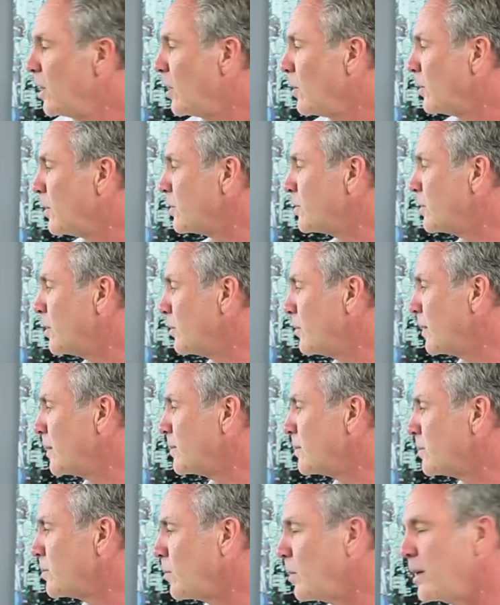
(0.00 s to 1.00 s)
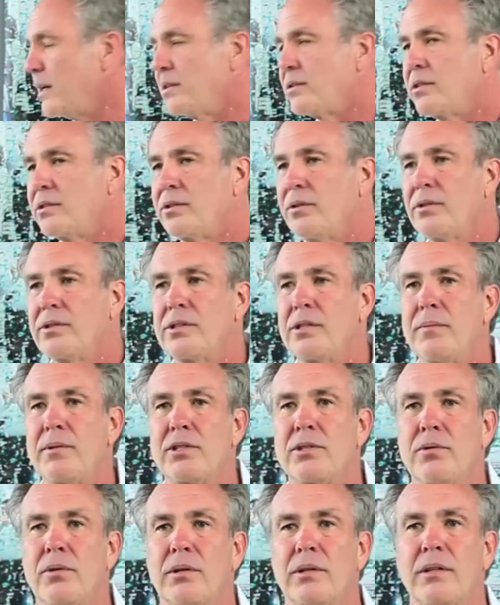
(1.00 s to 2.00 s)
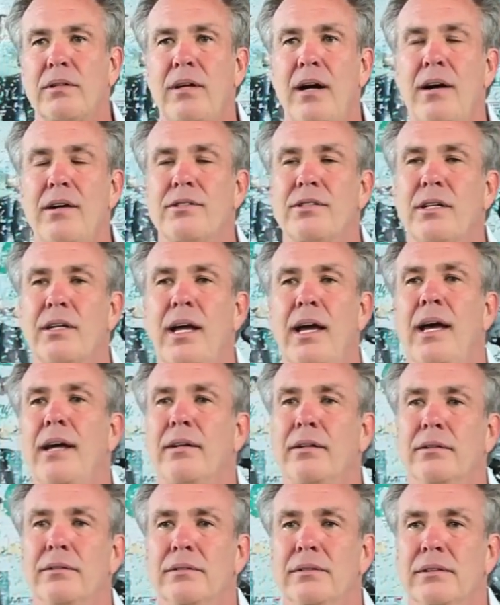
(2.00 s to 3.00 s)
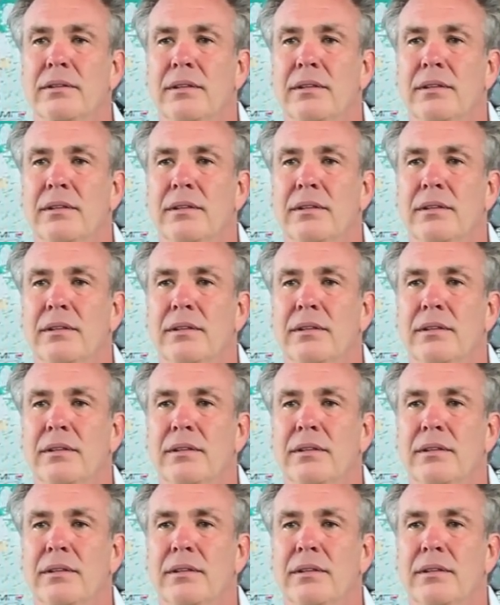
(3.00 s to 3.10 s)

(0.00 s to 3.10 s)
Well, there's two reasons. One is there's only so much torque the tires can handle,